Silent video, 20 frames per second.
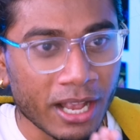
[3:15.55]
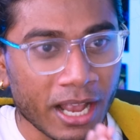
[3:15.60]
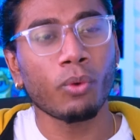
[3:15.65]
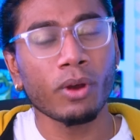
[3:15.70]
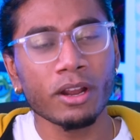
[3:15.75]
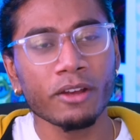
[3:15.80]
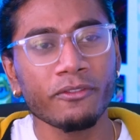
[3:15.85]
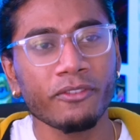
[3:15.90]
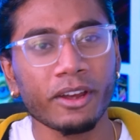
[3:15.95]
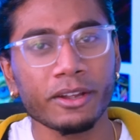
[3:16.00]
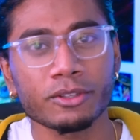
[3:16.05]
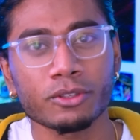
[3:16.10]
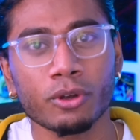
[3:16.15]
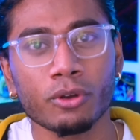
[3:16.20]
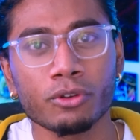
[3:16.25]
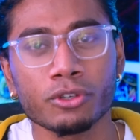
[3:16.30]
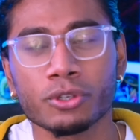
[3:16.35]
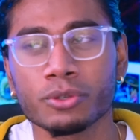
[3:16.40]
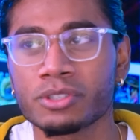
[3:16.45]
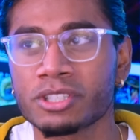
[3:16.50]
What if I
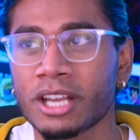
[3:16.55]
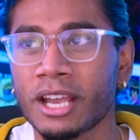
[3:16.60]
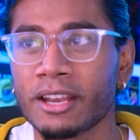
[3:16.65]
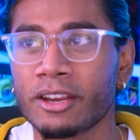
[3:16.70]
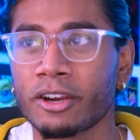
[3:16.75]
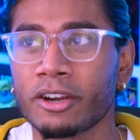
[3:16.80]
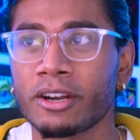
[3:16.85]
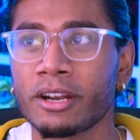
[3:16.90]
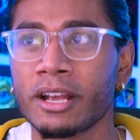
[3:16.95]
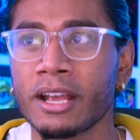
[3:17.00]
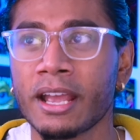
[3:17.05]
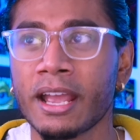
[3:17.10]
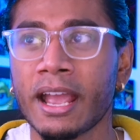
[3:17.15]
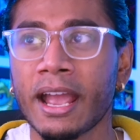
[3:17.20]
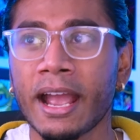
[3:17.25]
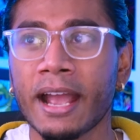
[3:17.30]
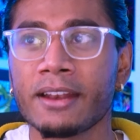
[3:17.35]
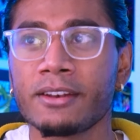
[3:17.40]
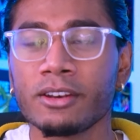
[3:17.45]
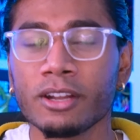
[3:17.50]
told you Zygarde
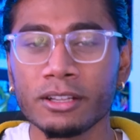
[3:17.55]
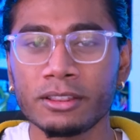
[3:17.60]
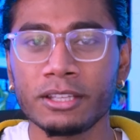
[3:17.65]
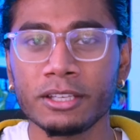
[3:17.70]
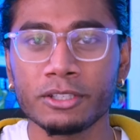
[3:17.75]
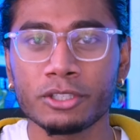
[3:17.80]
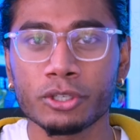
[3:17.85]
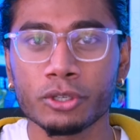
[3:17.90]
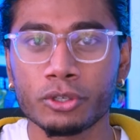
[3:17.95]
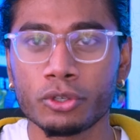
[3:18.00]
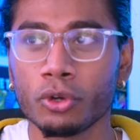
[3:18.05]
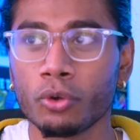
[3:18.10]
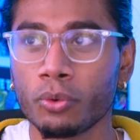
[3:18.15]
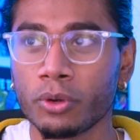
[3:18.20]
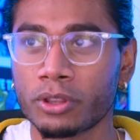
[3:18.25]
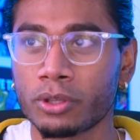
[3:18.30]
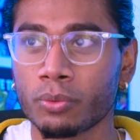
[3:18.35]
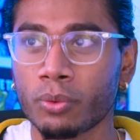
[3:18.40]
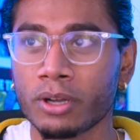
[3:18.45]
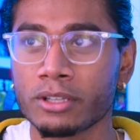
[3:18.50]
had nothing to do
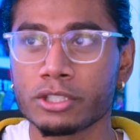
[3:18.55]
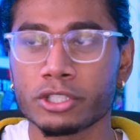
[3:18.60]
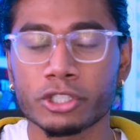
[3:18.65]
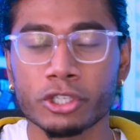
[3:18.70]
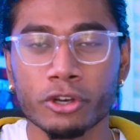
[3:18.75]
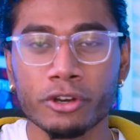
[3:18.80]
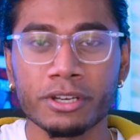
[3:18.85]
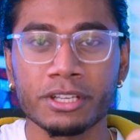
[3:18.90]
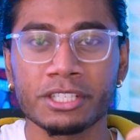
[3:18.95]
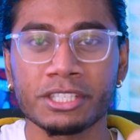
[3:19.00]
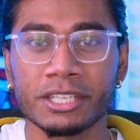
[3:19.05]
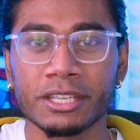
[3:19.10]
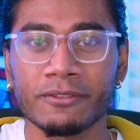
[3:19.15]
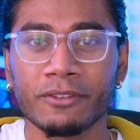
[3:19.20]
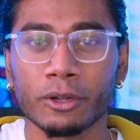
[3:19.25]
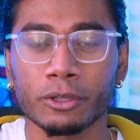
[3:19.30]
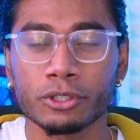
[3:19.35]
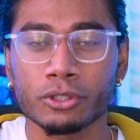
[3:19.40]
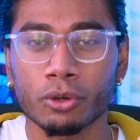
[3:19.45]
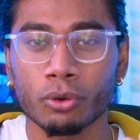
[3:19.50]
with what Xerneas and
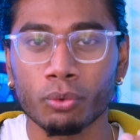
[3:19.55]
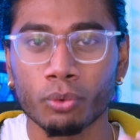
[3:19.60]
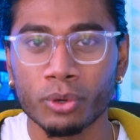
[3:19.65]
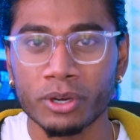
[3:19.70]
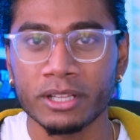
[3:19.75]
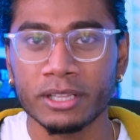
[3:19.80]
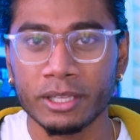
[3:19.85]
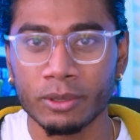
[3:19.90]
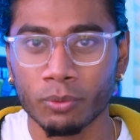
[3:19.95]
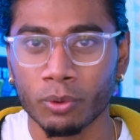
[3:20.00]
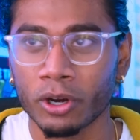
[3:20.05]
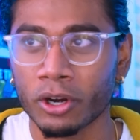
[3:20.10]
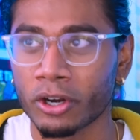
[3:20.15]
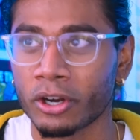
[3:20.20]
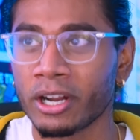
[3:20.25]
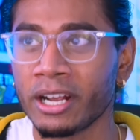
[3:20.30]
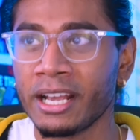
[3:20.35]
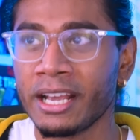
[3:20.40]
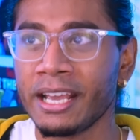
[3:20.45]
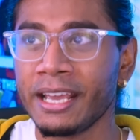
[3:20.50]
Yveltal really were?